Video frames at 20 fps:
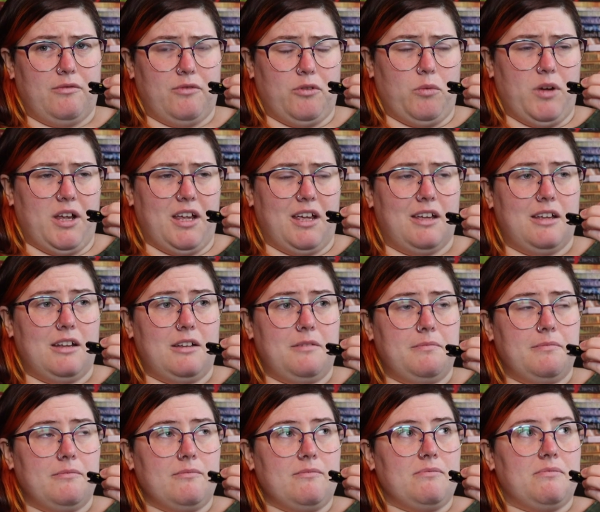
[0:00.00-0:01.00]
of the way
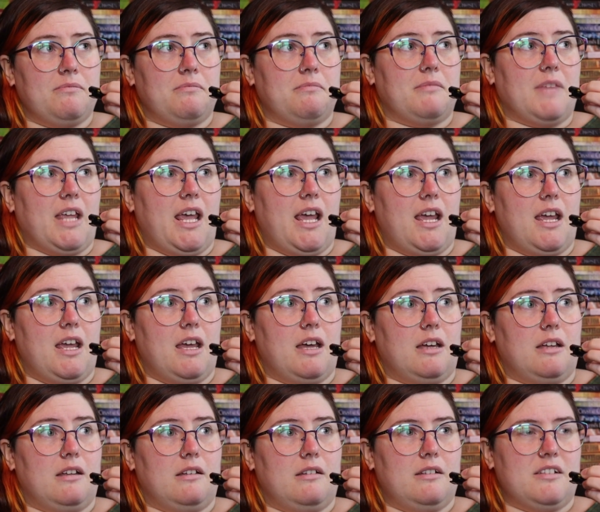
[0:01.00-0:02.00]
in,
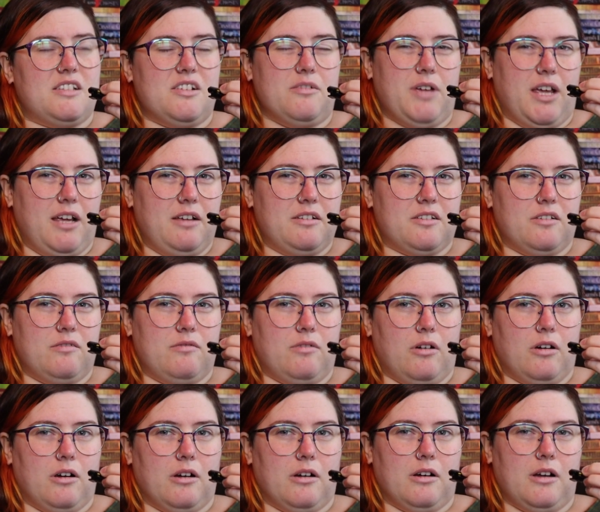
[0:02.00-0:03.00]
and it's okay so
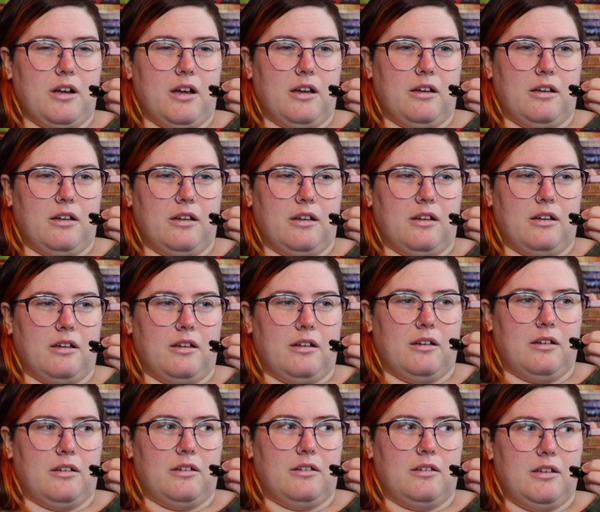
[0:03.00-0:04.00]

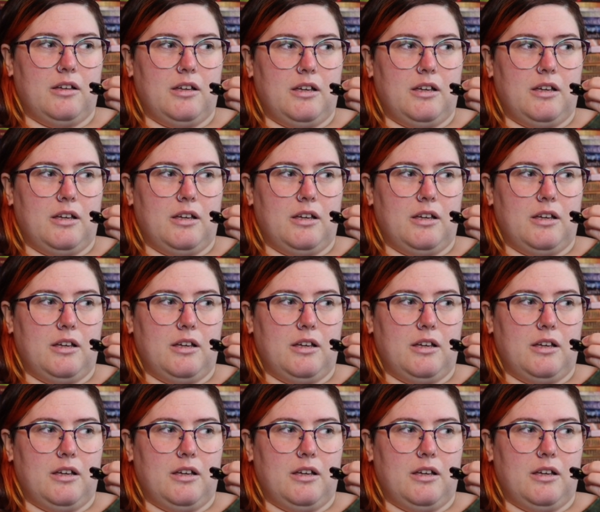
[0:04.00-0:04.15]
far.